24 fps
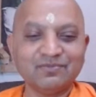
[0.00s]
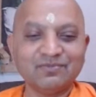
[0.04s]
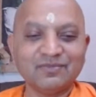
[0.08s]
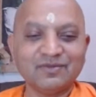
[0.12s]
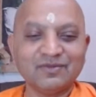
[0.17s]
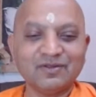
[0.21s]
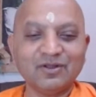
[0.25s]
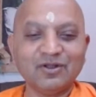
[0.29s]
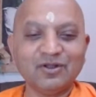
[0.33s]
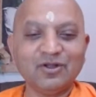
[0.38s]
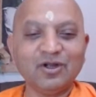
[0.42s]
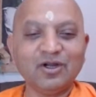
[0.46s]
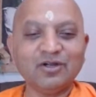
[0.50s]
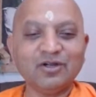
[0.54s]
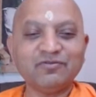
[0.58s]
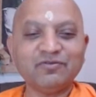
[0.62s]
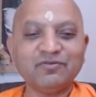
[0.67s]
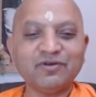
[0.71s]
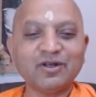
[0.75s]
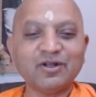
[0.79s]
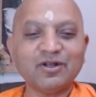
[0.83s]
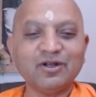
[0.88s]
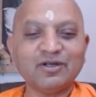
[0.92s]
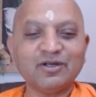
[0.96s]
God for
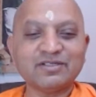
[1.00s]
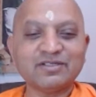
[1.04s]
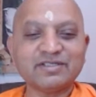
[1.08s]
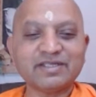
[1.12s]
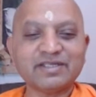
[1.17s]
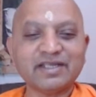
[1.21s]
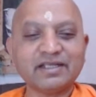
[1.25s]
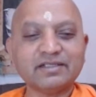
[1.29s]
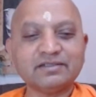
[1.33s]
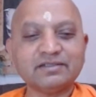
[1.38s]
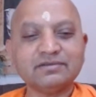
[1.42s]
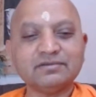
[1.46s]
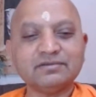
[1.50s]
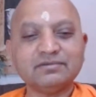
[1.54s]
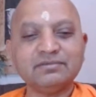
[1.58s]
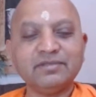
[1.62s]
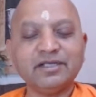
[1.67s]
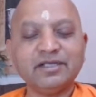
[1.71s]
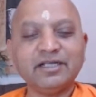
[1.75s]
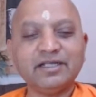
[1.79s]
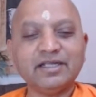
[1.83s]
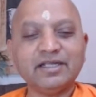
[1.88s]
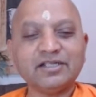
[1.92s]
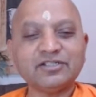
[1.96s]
God's sake,
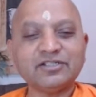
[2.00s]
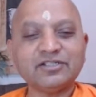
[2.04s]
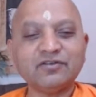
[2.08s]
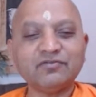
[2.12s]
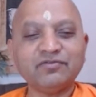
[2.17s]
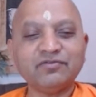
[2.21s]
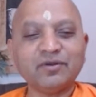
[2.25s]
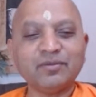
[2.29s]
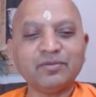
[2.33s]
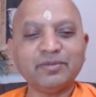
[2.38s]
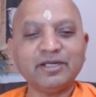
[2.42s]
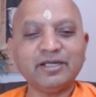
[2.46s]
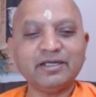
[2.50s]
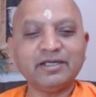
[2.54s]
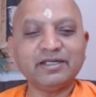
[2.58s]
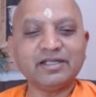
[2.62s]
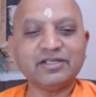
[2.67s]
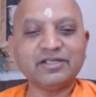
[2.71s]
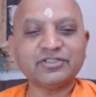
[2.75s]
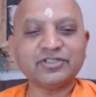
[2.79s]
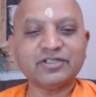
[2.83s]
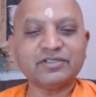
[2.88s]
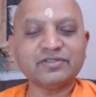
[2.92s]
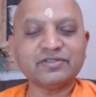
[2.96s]
meditation for
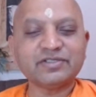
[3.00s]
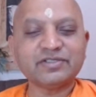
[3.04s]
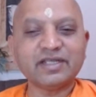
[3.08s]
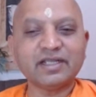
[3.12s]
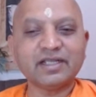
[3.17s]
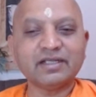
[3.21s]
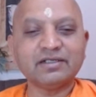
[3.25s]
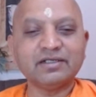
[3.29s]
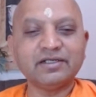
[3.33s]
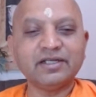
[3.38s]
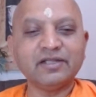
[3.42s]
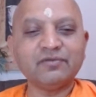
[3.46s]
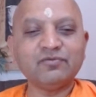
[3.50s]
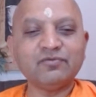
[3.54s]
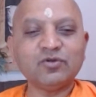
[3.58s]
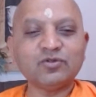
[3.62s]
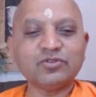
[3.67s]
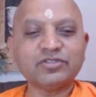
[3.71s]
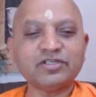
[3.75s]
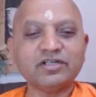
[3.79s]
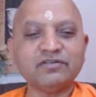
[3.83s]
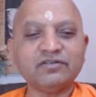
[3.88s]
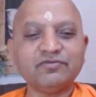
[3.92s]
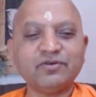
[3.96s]
meditation's sake,
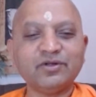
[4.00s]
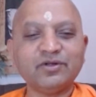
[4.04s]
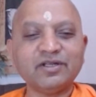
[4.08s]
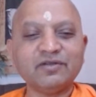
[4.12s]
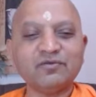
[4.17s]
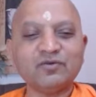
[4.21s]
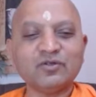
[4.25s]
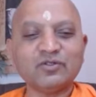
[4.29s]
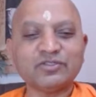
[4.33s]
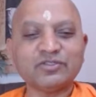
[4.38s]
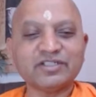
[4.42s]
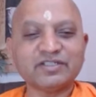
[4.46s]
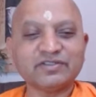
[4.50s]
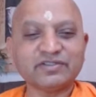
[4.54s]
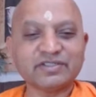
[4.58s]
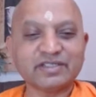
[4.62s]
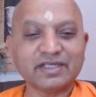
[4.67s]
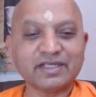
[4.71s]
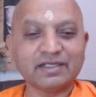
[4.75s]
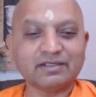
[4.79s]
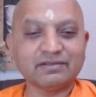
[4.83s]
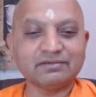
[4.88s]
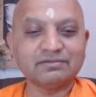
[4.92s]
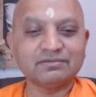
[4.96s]
devotion for devotion's sake,
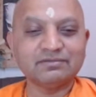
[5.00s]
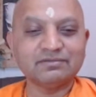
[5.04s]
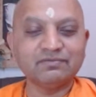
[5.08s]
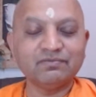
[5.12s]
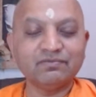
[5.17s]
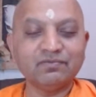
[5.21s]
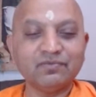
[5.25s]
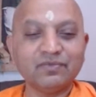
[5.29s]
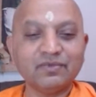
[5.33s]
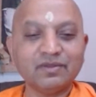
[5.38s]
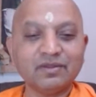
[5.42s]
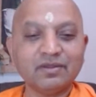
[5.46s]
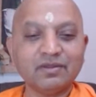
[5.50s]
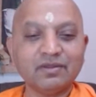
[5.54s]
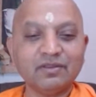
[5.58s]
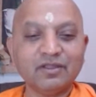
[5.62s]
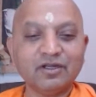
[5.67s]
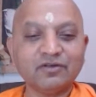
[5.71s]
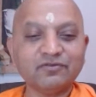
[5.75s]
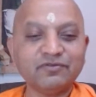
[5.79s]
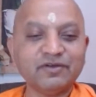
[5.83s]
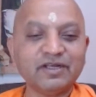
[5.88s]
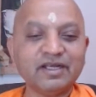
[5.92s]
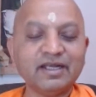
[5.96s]
not
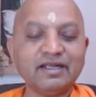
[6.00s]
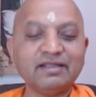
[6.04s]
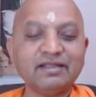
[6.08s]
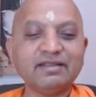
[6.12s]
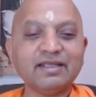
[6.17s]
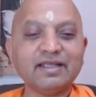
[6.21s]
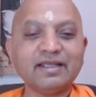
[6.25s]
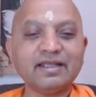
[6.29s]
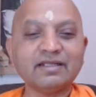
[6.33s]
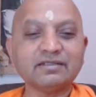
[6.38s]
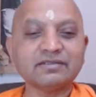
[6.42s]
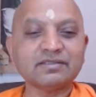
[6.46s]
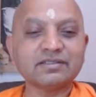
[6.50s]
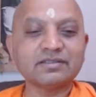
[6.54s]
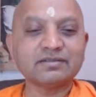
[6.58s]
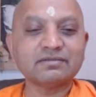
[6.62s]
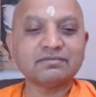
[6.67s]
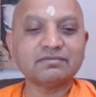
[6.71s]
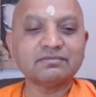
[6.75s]
for anything else.